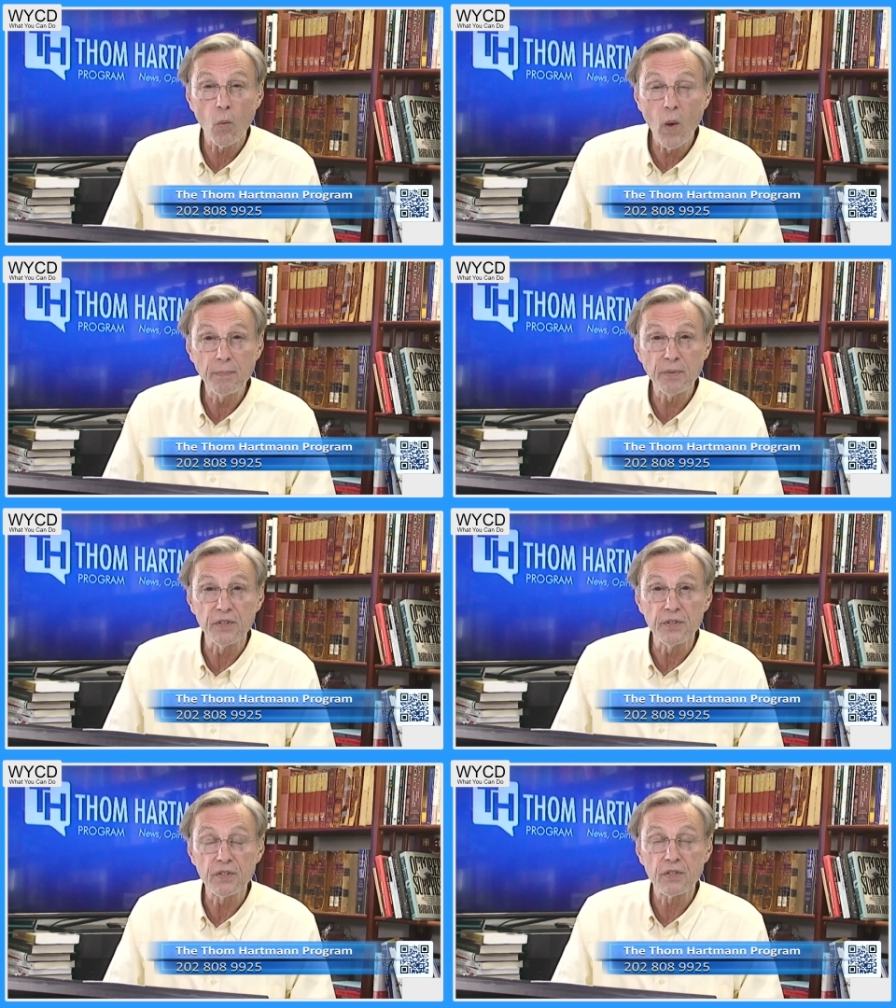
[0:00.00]

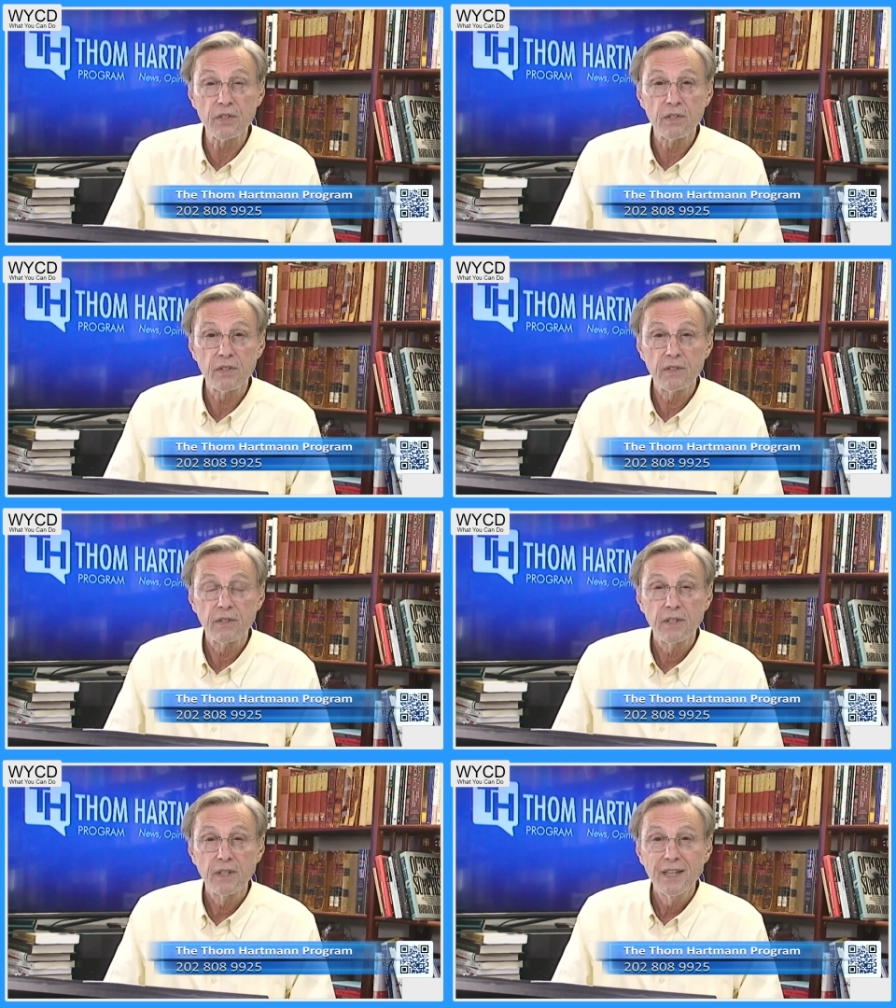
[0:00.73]
weapons?
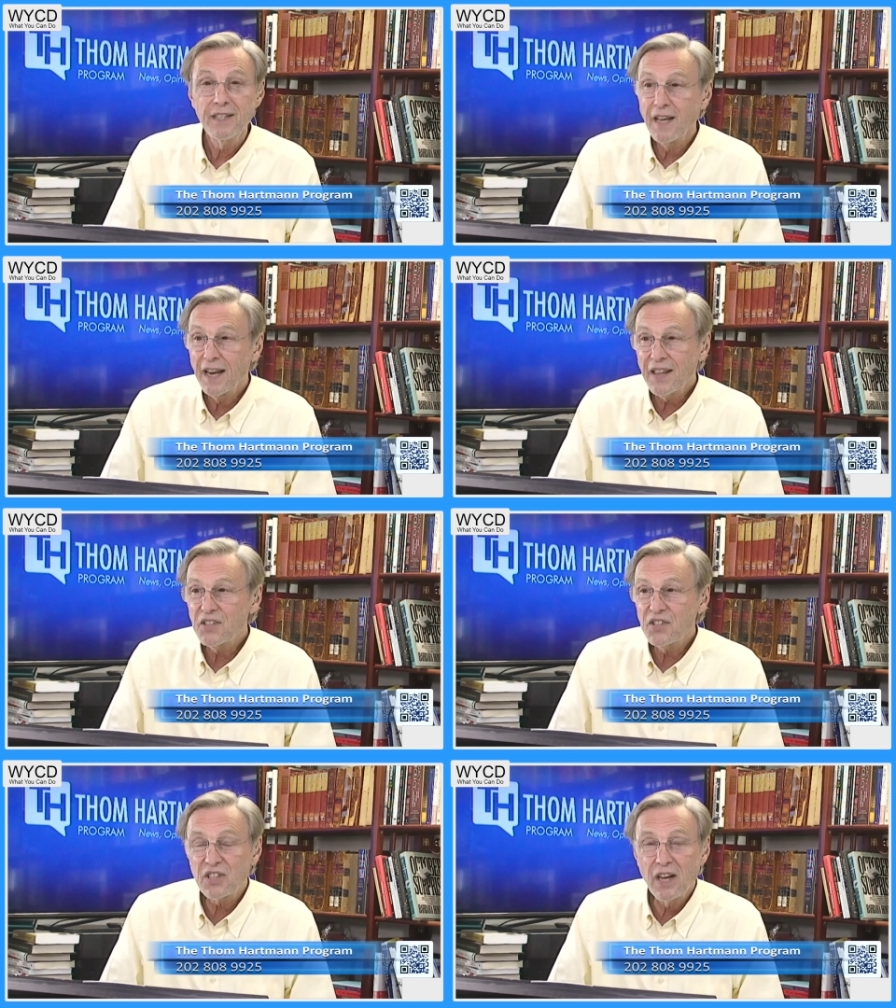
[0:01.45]
None of
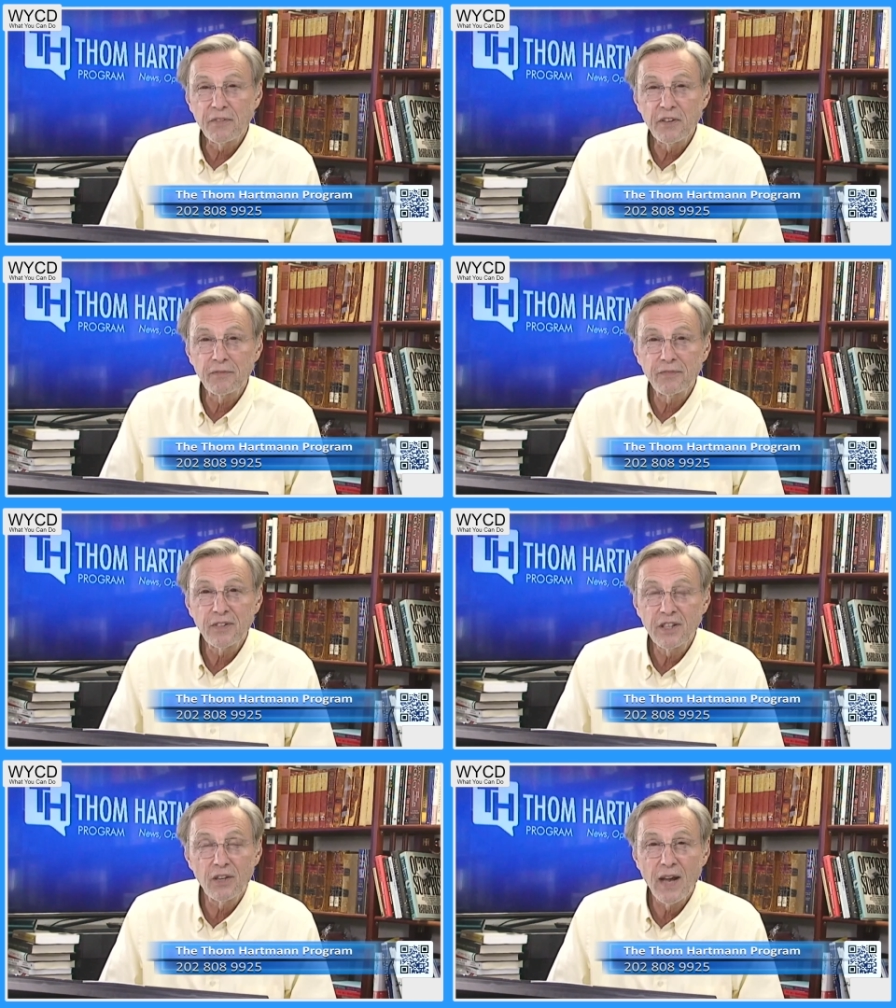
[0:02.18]
this stuff
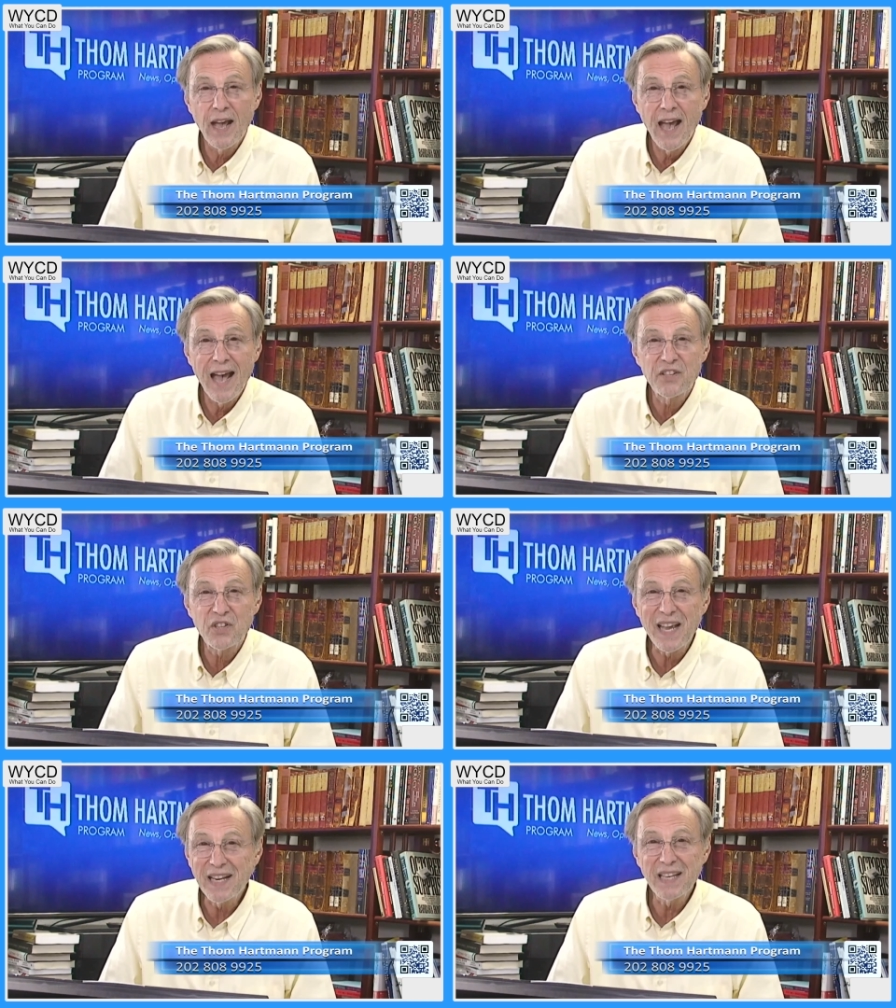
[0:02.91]

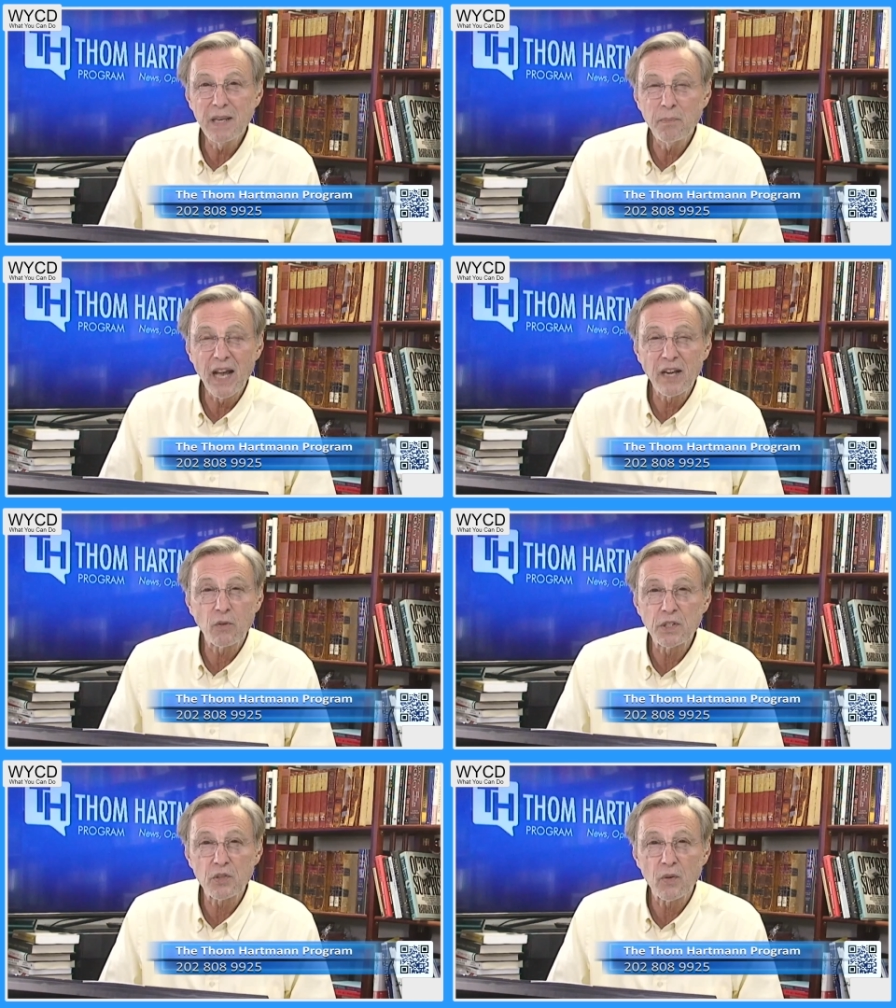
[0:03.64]
has any
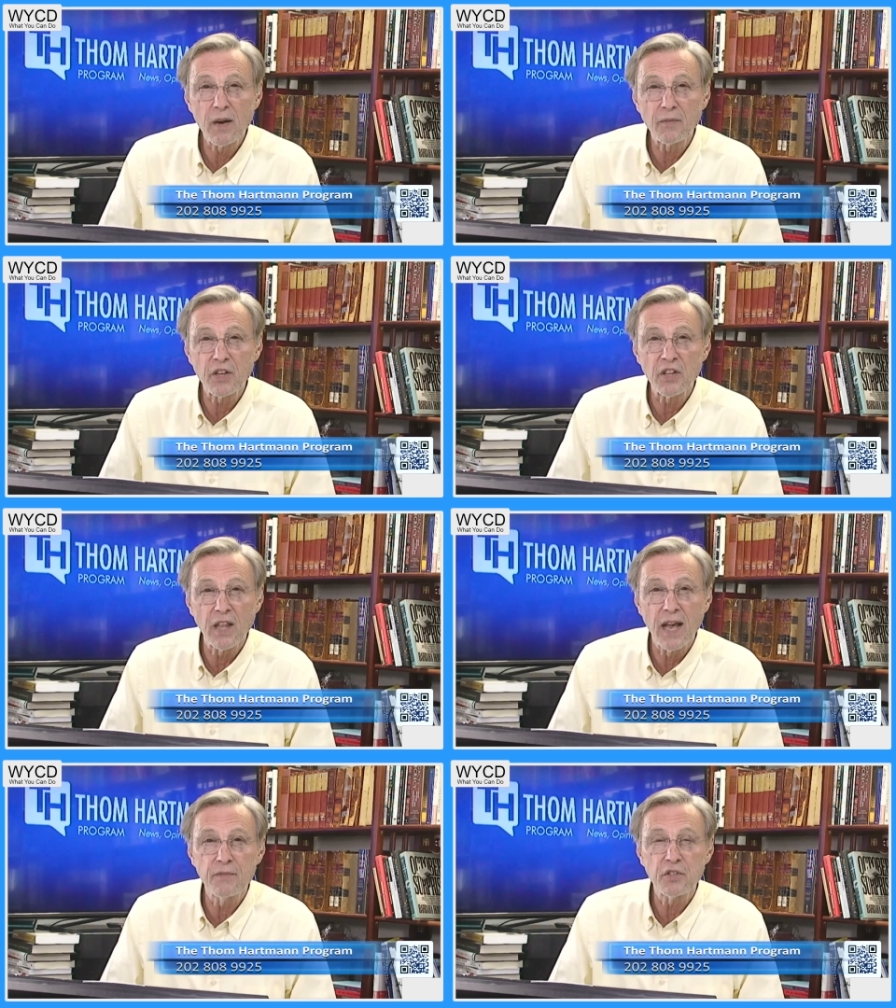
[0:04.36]
impact whatsoever on the
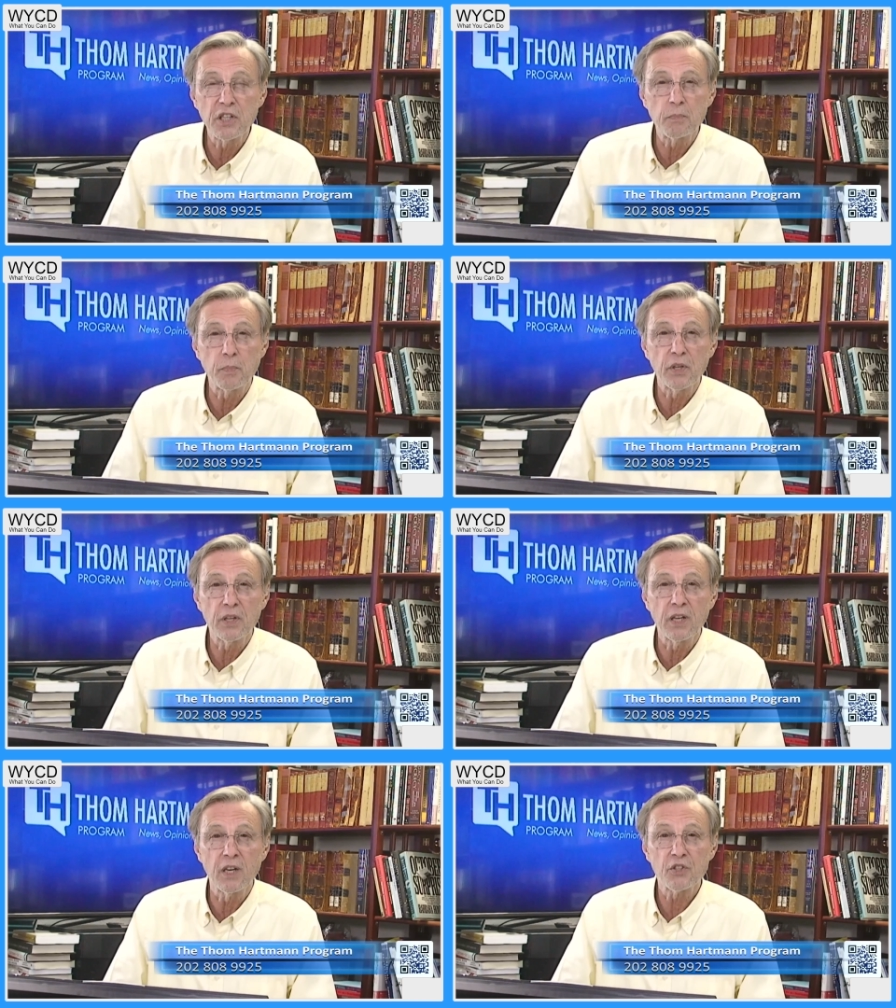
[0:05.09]
lives of these
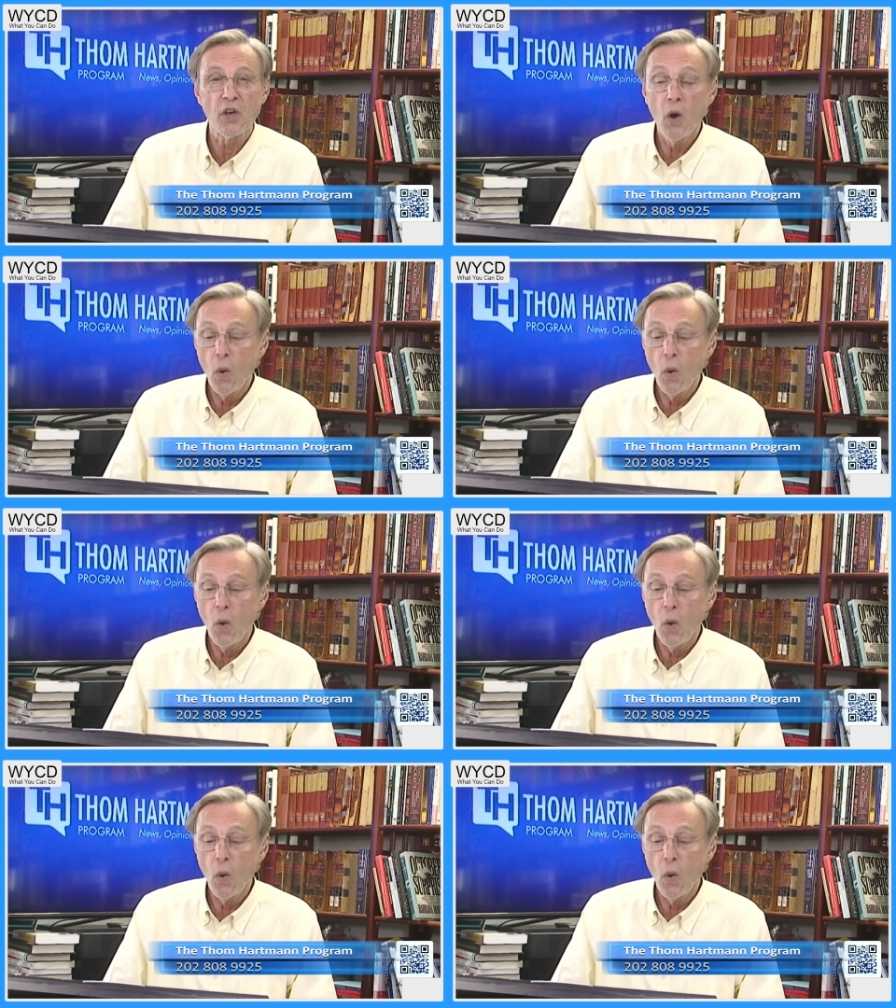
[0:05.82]
billionaires.